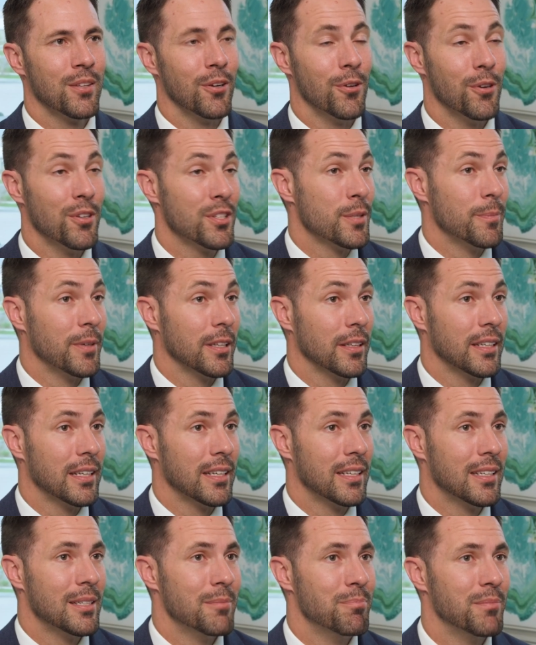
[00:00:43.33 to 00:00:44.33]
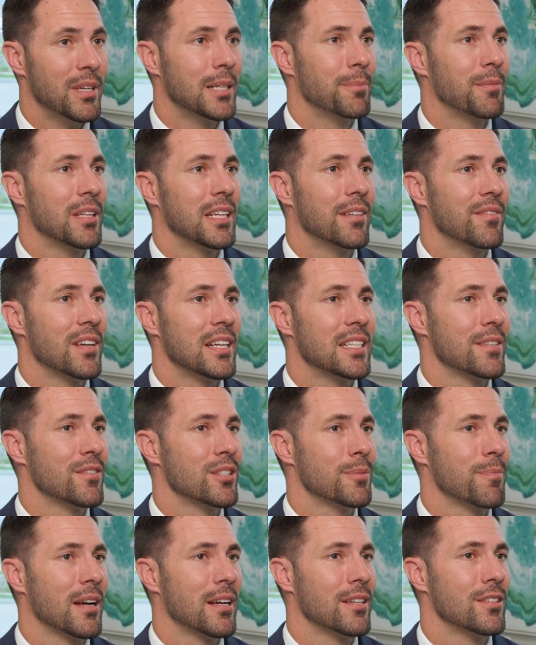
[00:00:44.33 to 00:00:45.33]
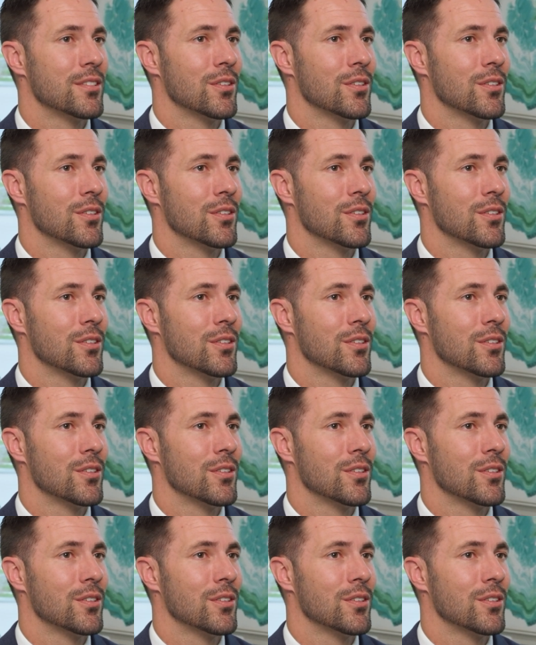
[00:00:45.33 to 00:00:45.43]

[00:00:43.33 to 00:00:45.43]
Ultimately, minimally invasive spine